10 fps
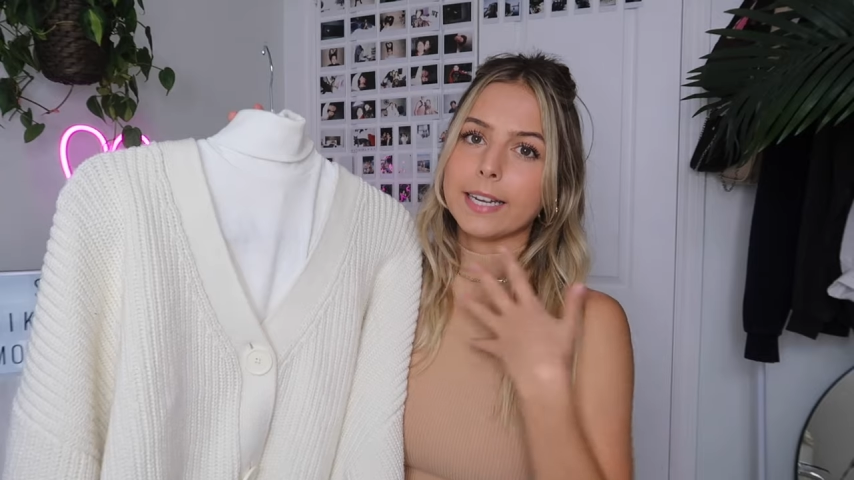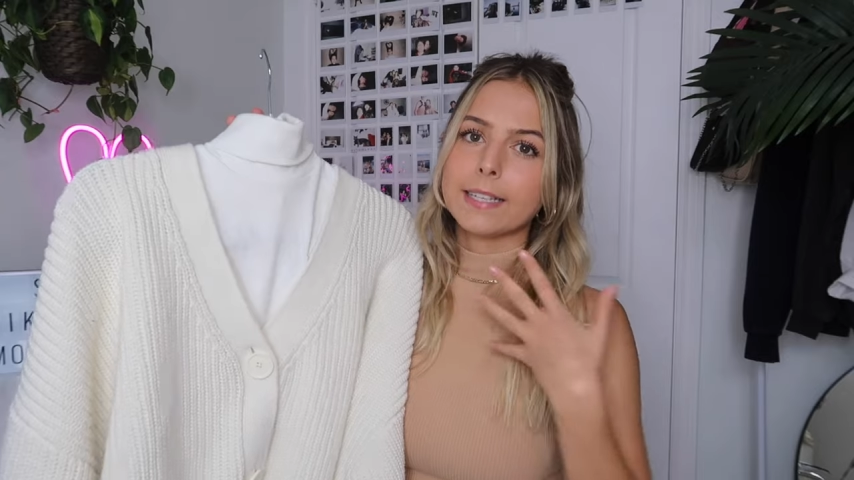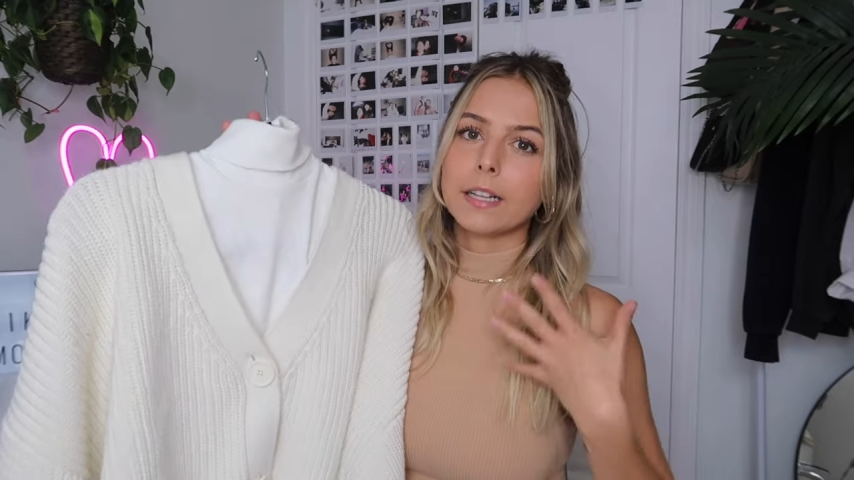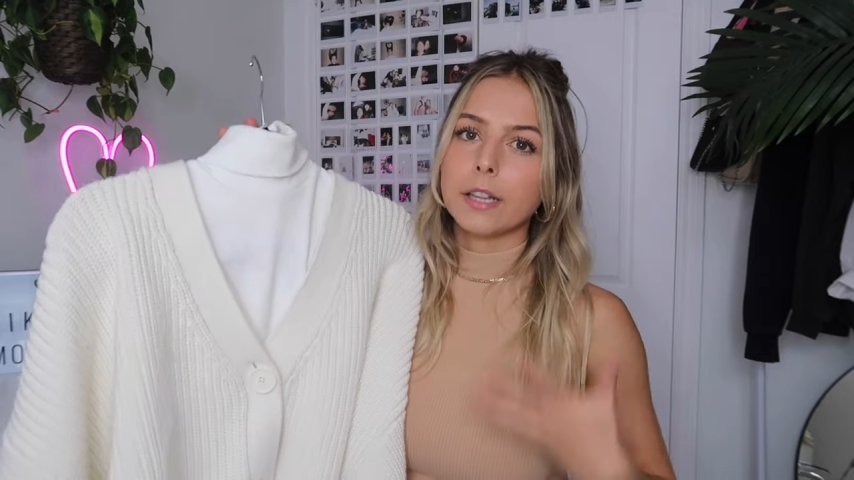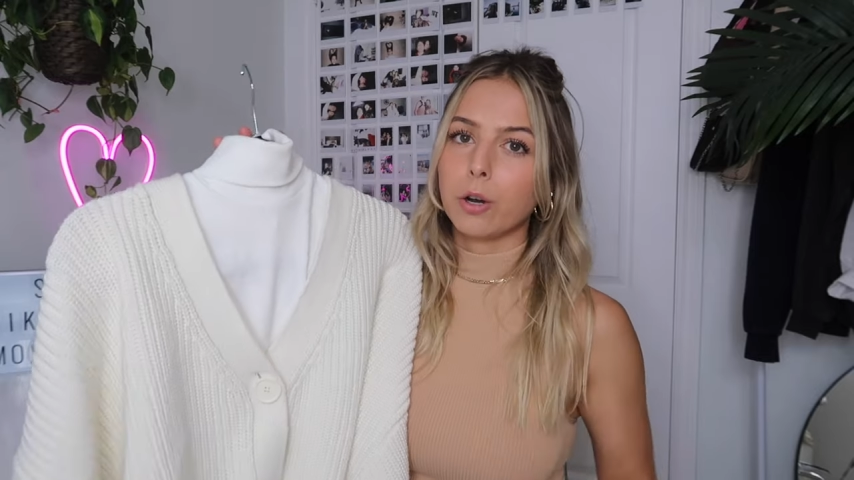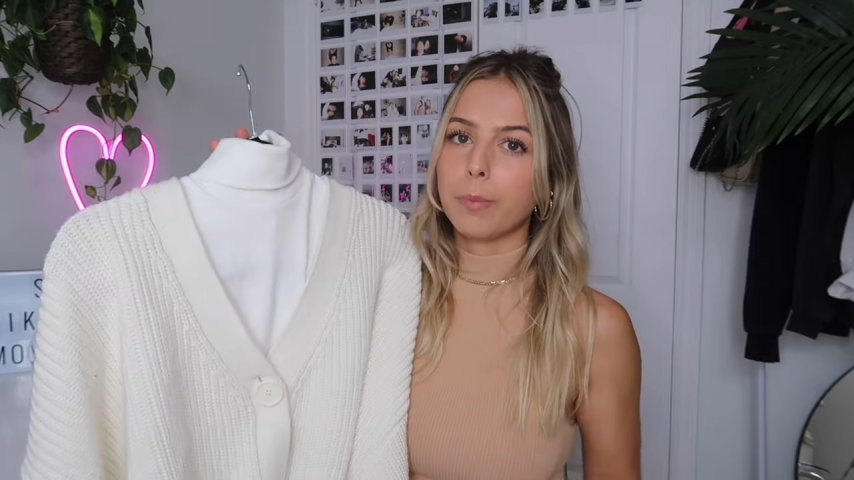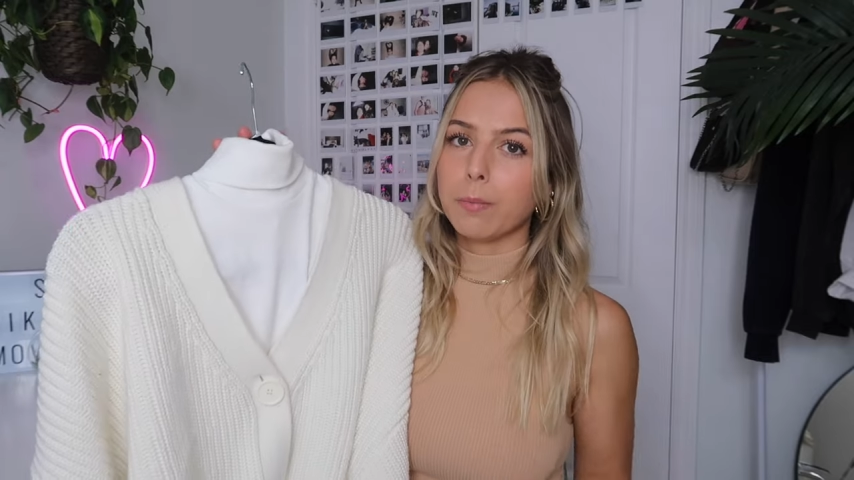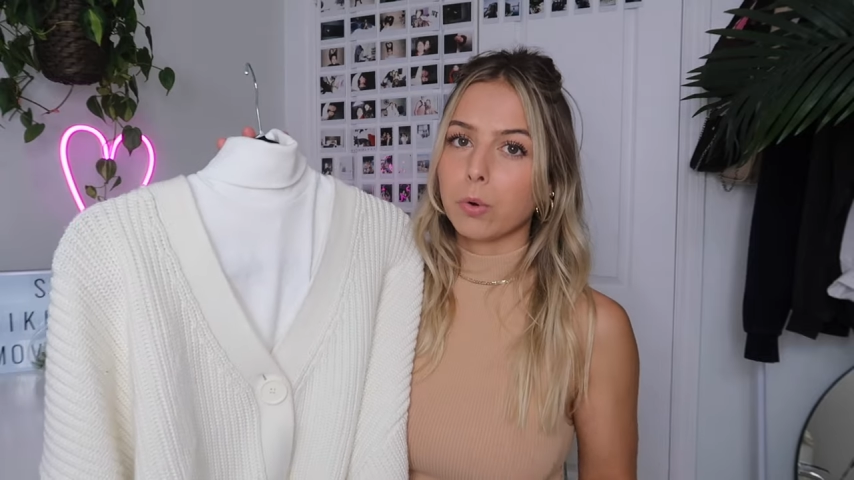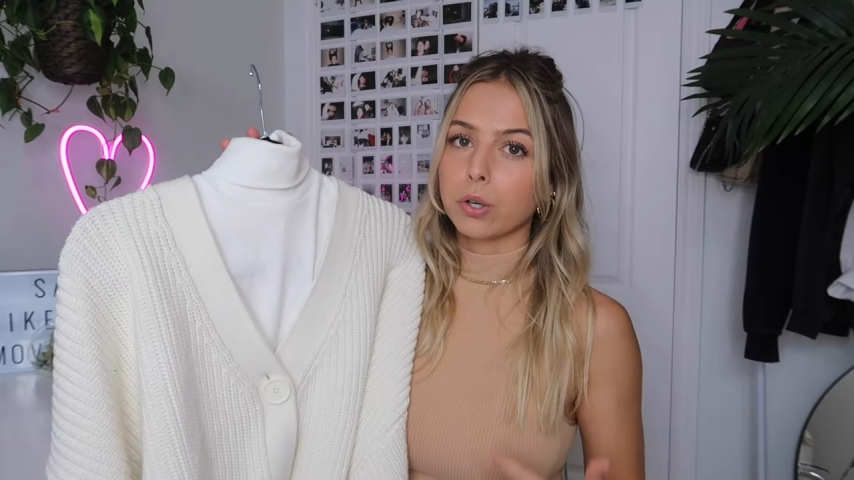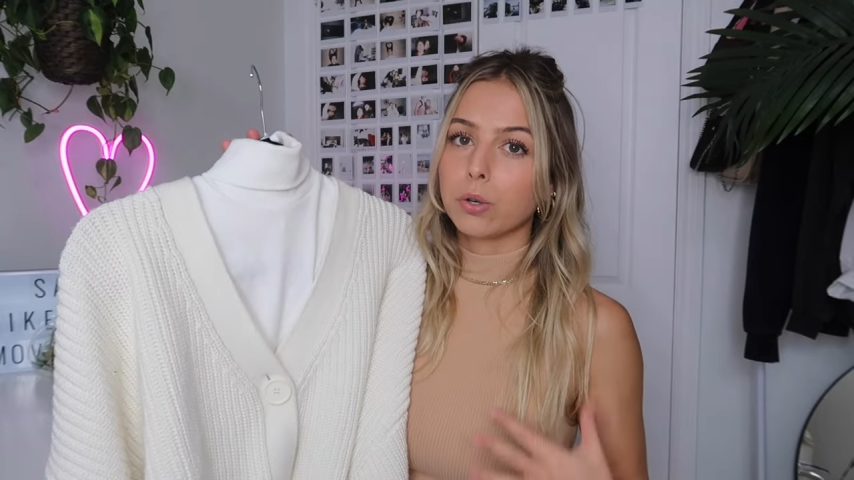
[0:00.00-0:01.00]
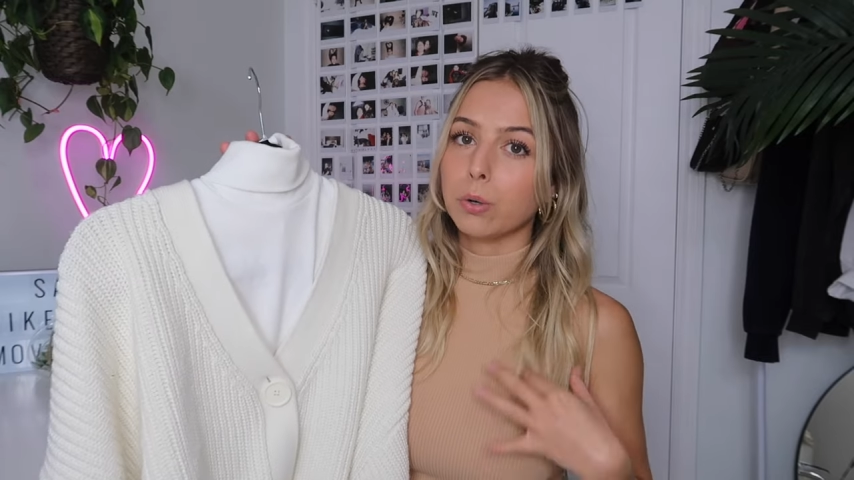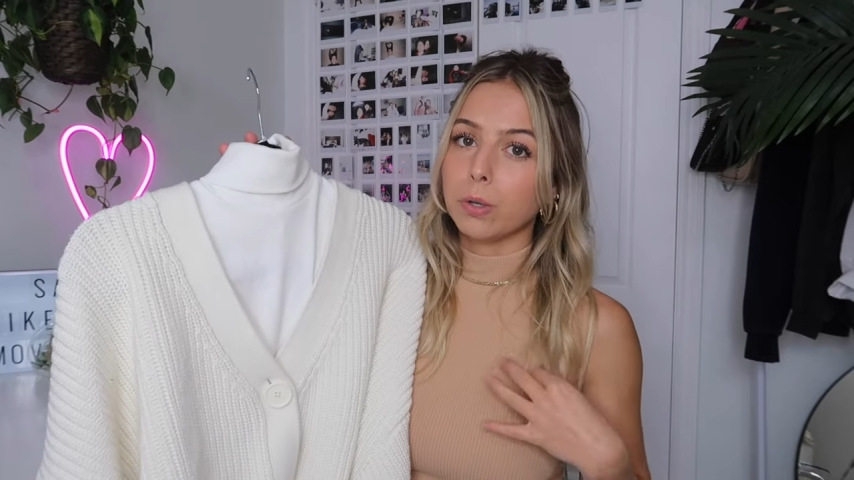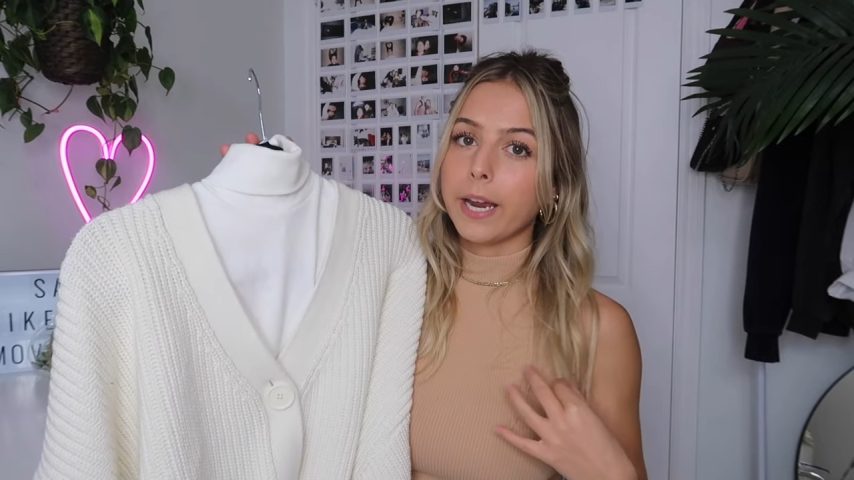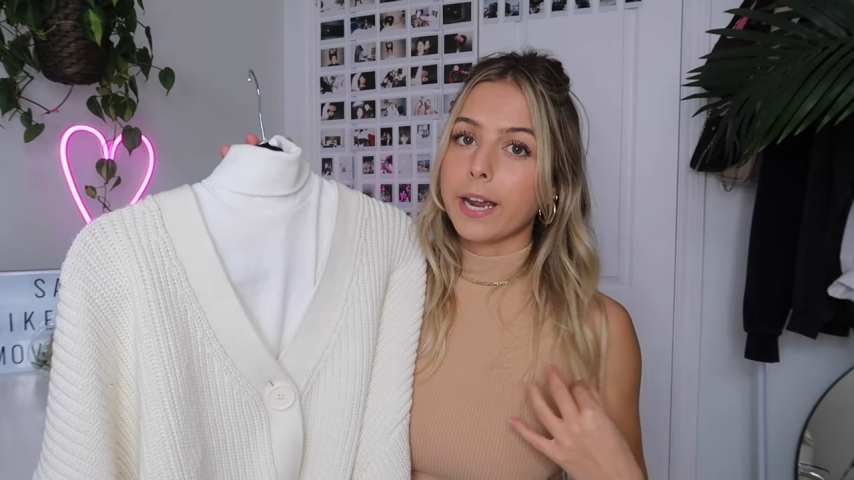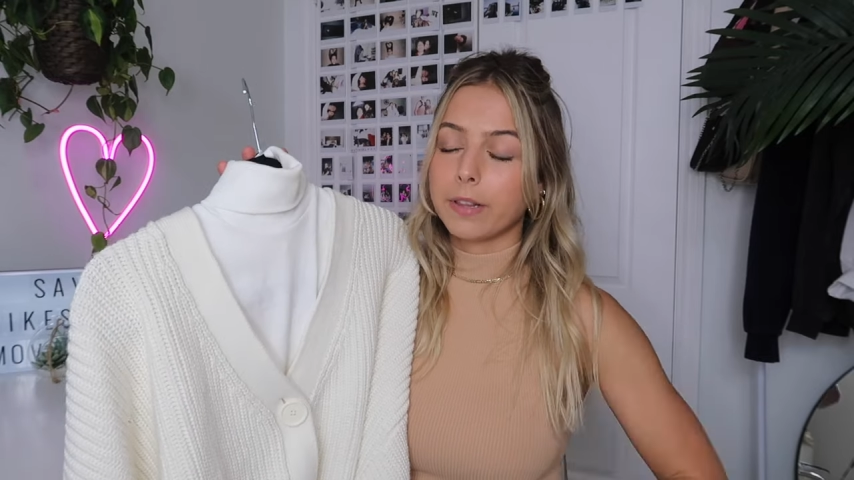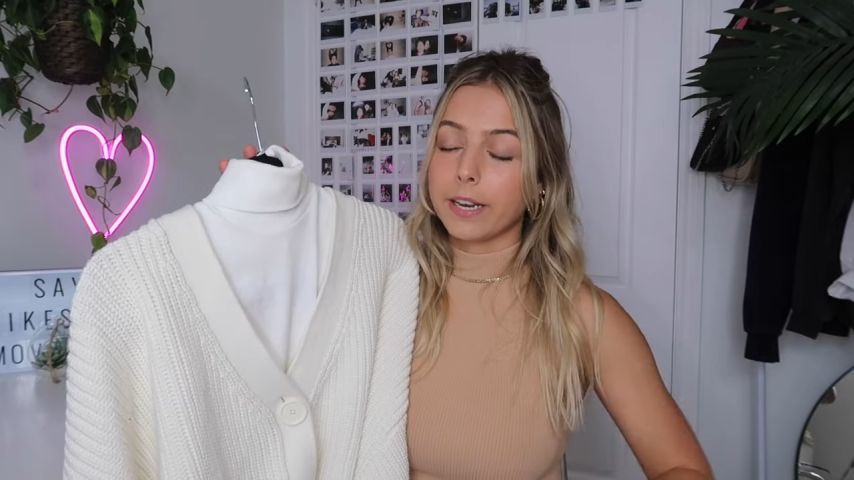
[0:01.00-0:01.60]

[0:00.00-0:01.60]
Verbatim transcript: is a little bit more cooling